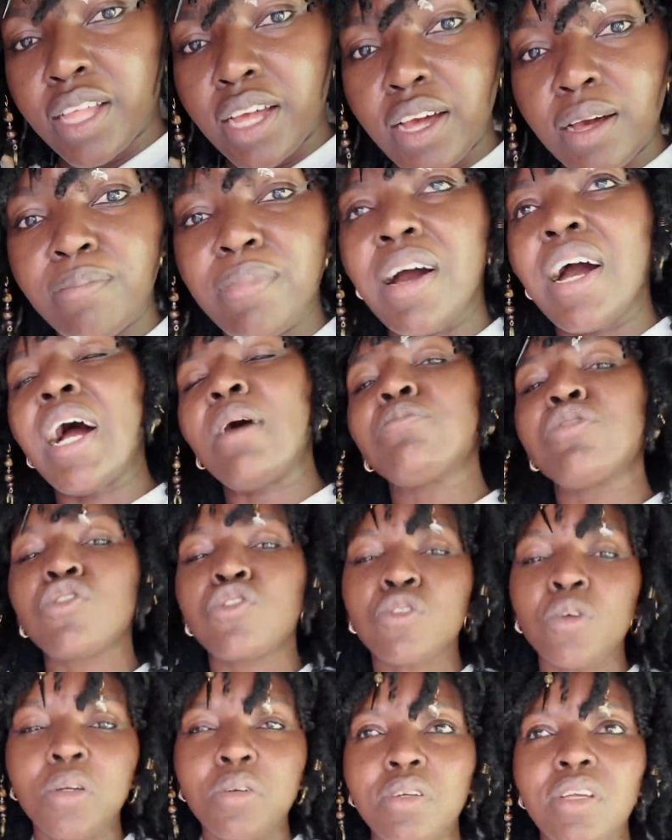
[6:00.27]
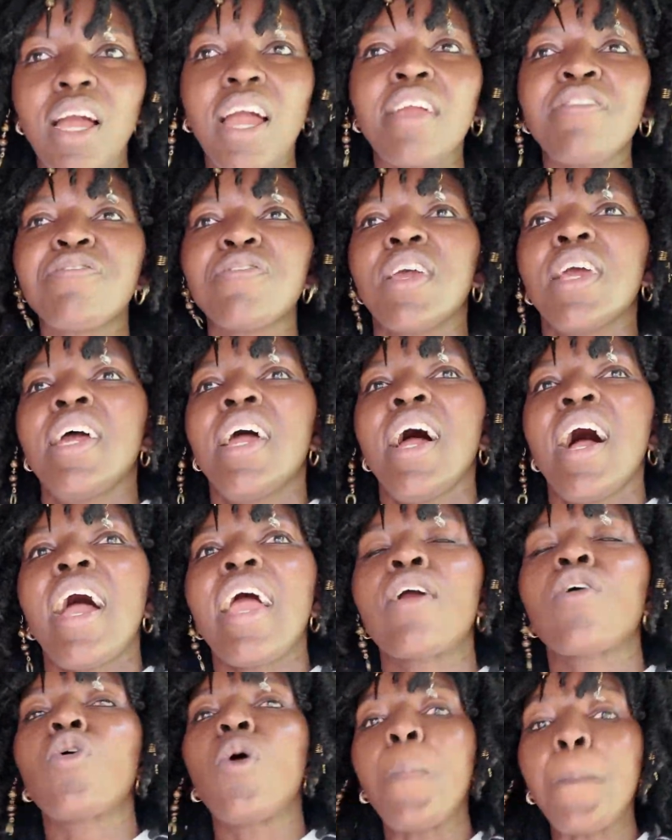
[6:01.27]
them. I'm sorry, I
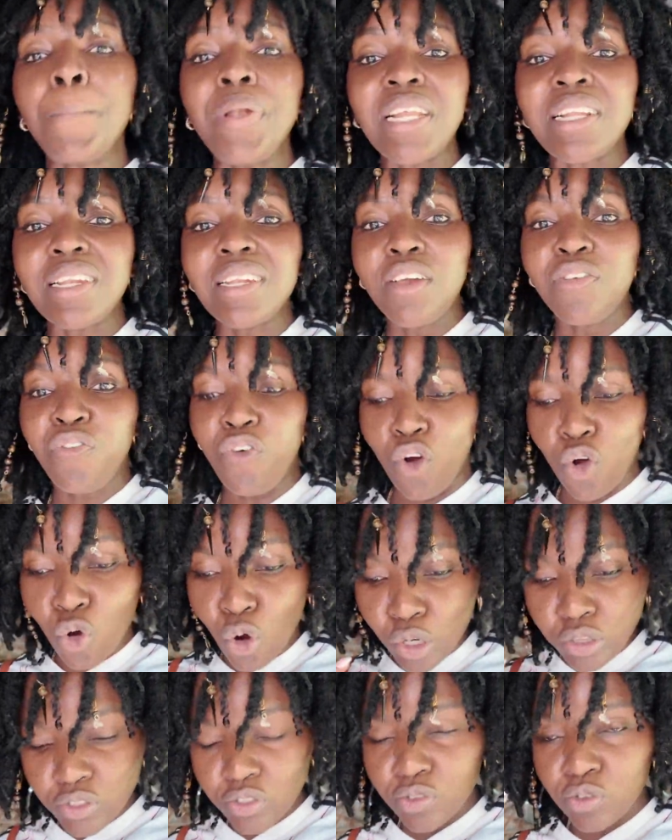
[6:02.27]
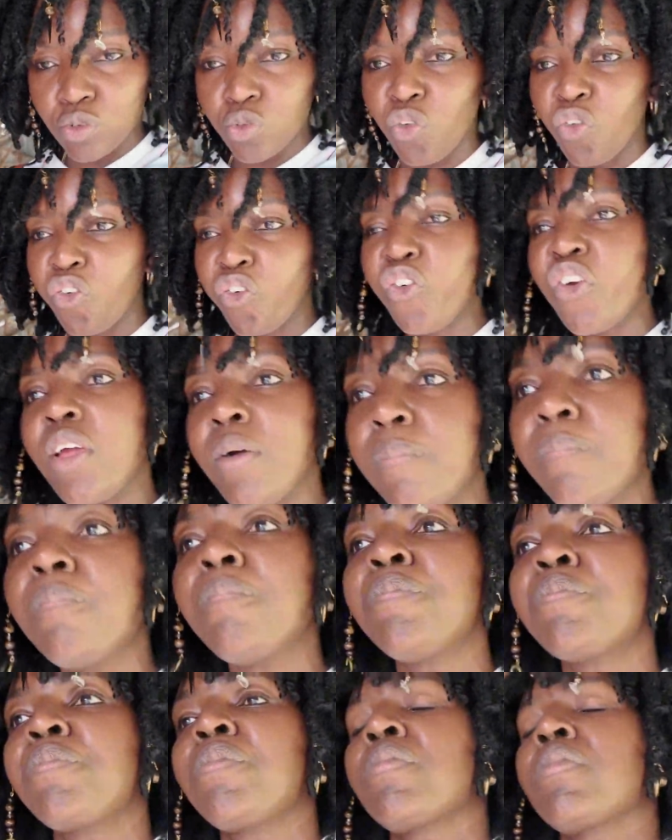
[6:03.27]
completely forgot to film
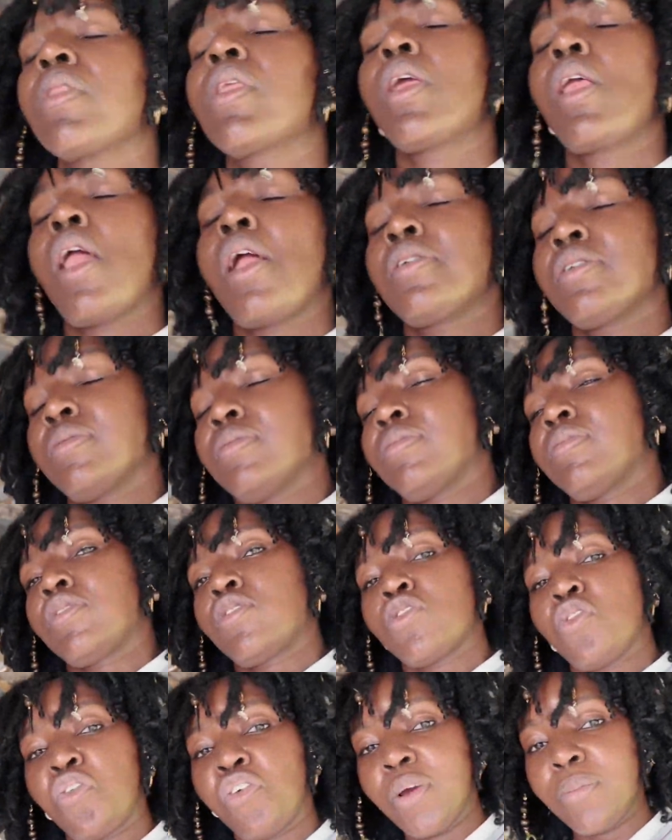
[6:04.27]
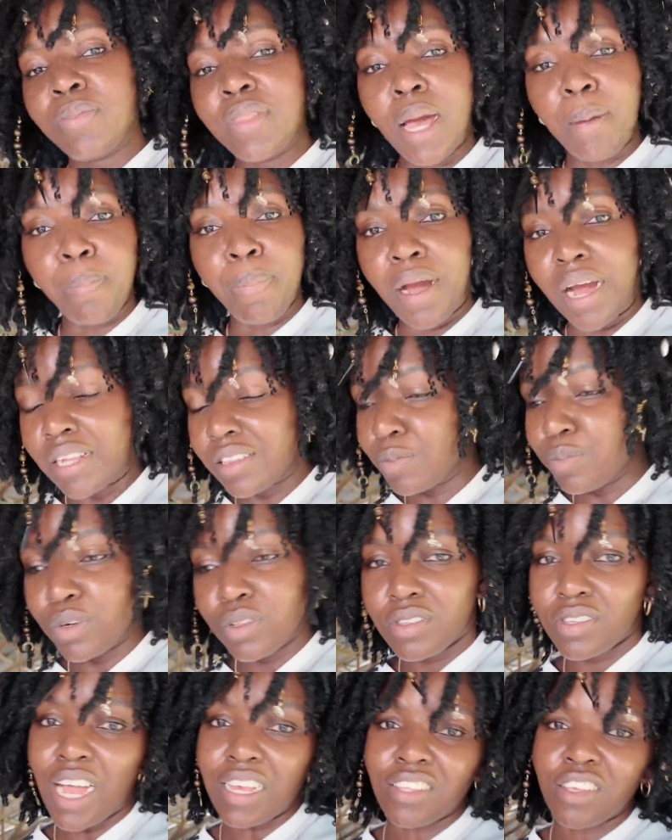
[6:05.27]
that part.
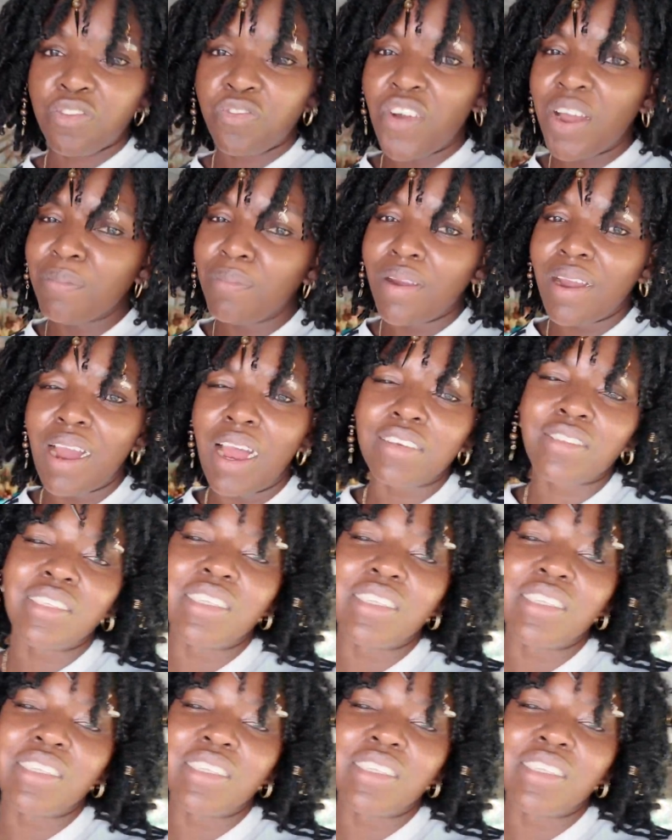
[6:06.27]
But as a farmer, as